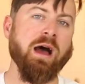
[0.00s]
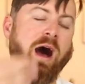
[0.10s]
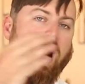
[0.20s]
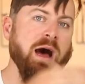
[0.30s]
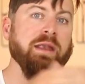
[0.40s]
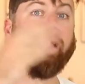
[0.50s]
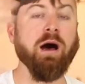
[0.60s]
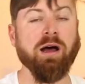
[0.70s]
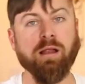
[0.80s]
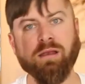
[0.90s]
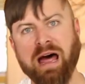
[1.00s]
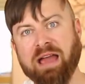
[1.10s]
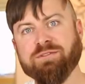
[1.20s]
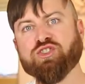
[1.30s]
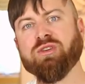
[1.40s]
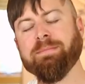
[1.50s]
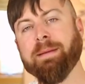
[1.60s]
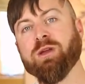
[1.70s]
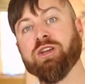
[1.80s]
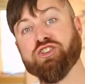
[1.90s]
on a live stream
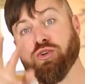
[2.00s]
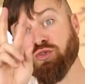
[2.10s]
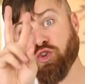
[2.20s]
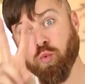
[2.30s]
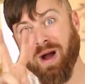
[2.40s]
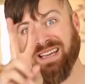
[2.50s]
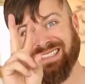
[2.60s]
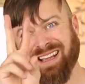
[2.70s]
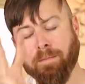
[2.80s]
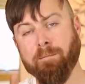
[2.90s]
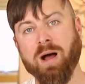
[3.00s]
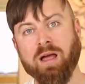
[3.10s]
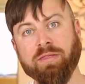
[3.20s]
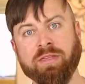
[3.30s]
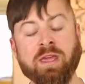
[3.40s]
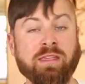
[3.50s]
I'm gonna do twice a month,